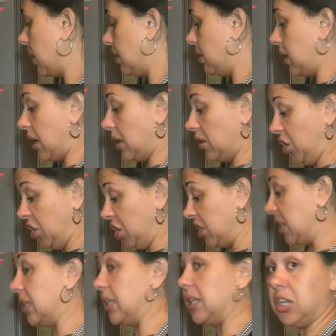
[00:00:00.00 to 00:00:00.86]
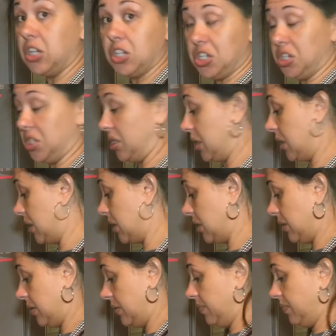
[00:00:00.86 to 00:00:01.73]
They look
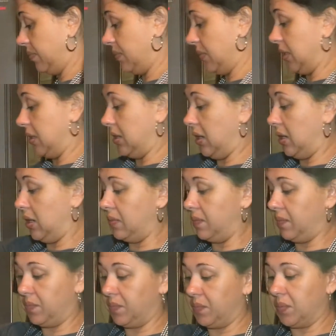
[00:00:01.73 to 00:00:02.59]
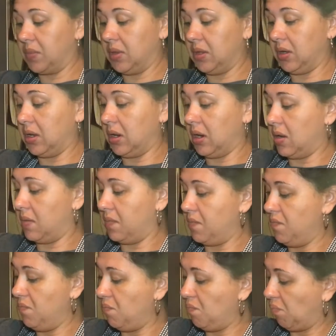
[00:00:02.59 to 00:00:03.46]
delicious. See, look at that.
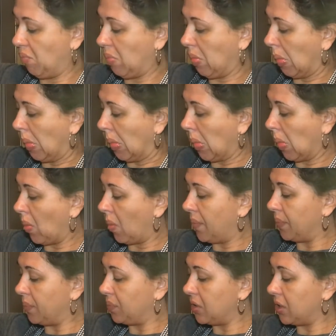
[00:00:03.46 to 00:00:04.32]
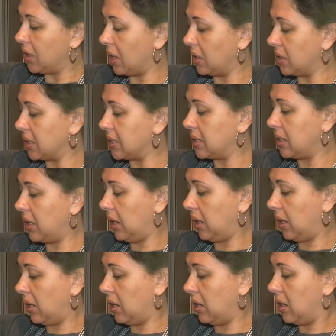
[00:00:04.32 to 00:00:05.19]
You got the
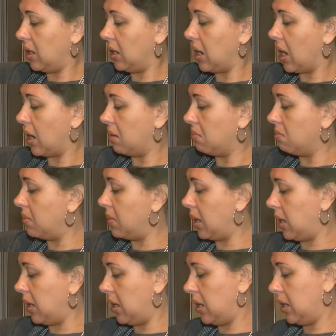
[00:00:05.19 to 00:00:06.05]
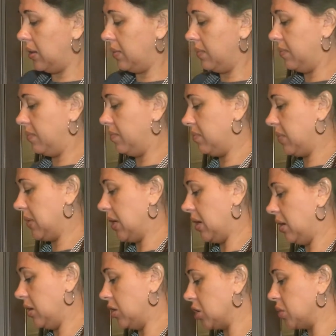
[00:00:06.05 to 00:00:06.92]
skin, got the meat,
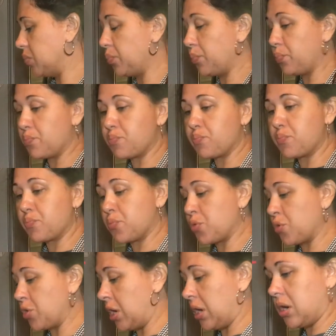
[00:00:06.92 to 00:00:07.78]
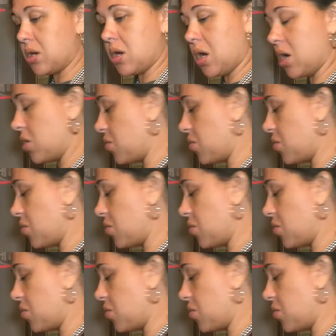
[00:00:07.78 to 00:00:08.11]
got those pretty dark